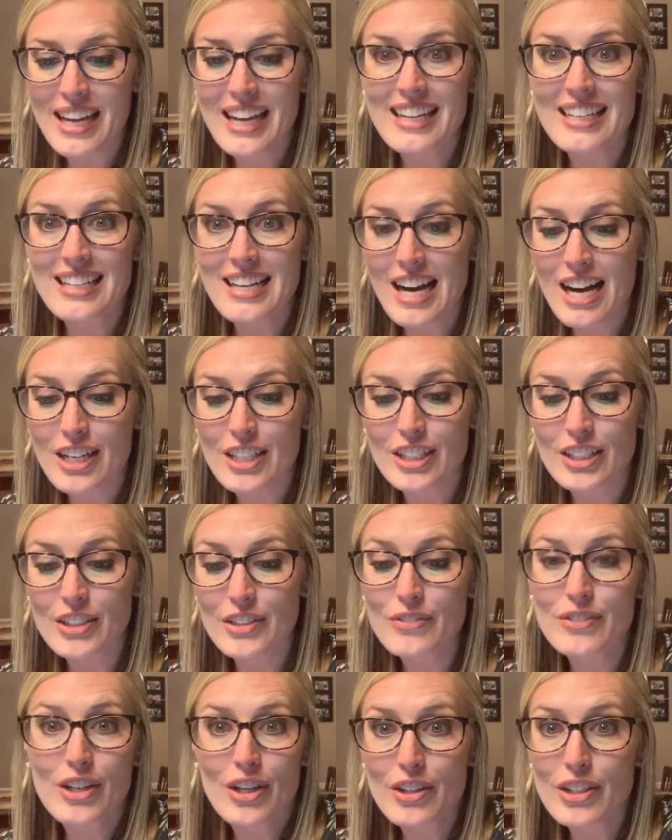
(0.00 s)
And yeah,
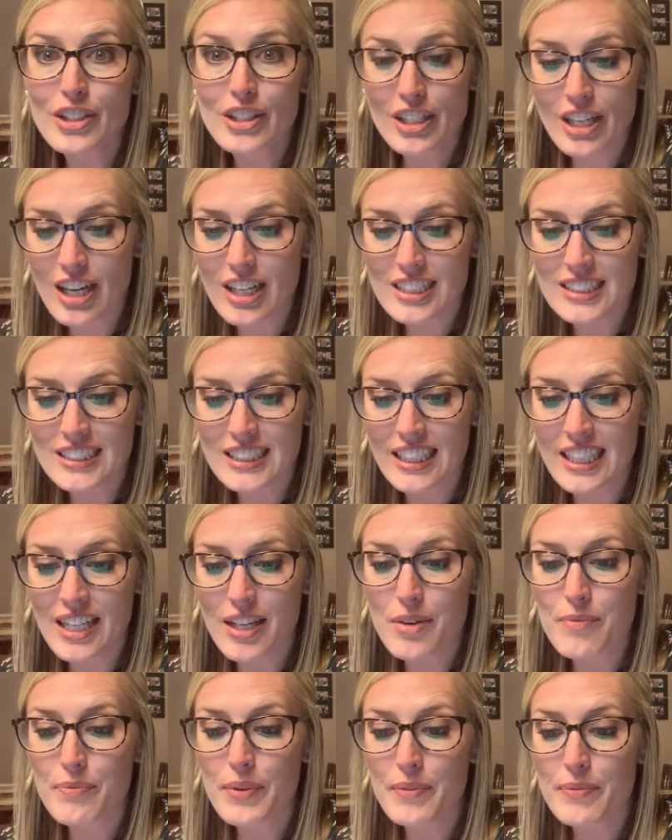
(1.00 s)
you know your content,
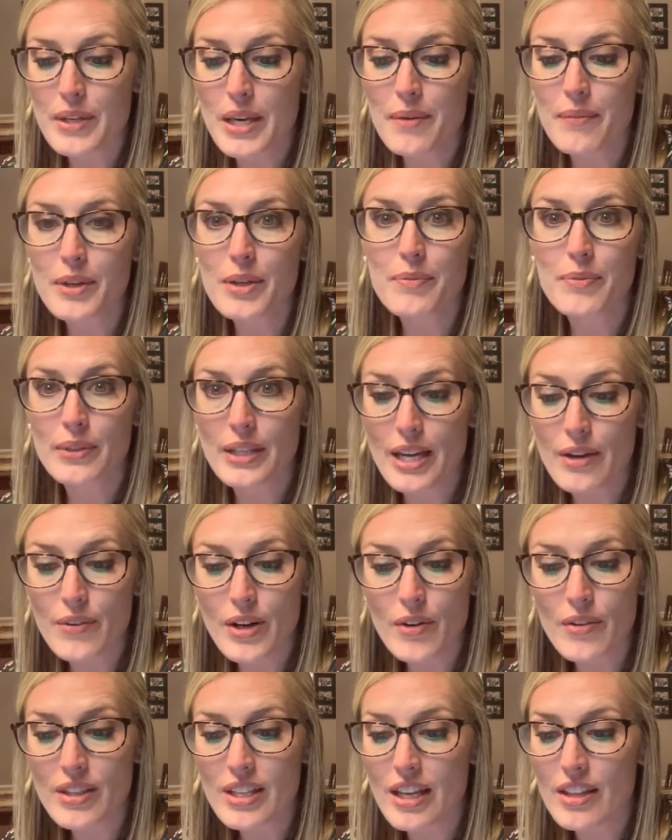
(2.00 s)
but be able to play
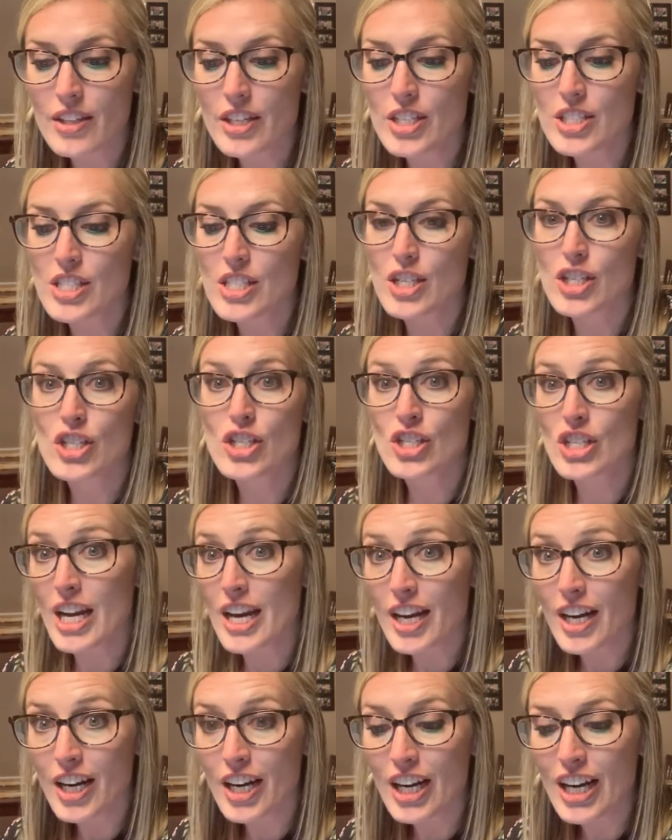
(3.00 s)
well with others,
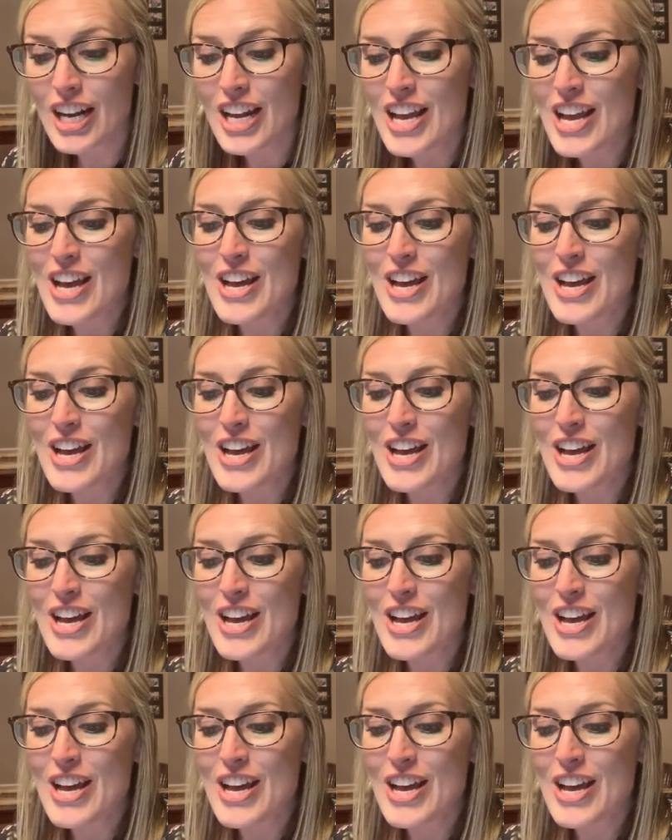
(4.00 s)
share,